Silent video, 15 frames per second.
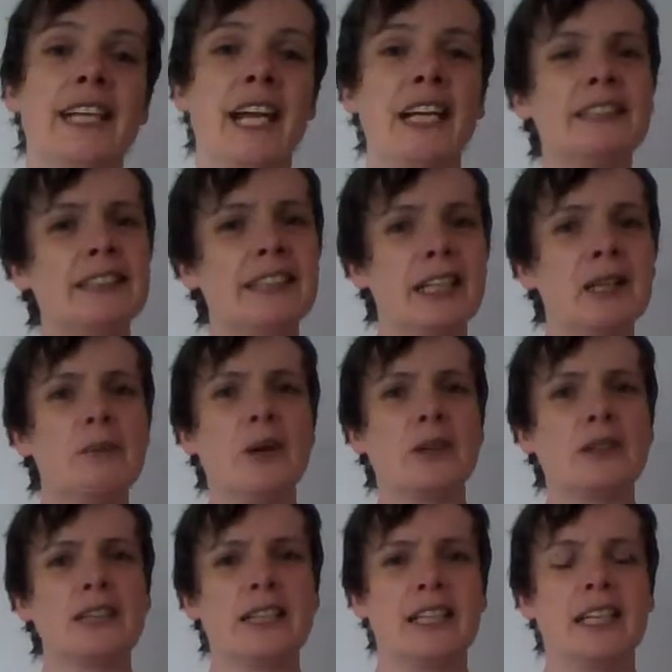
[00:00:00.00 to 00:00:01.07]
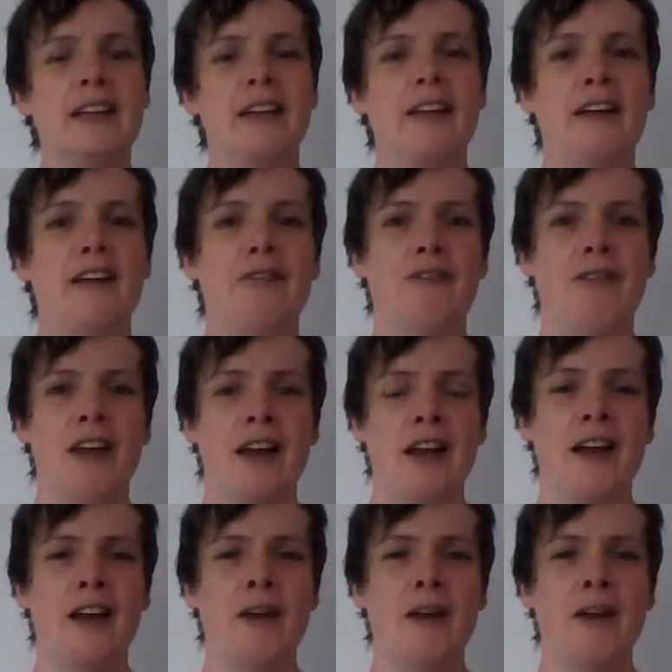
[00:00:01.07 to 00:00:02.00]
a kind of tick boxy affair.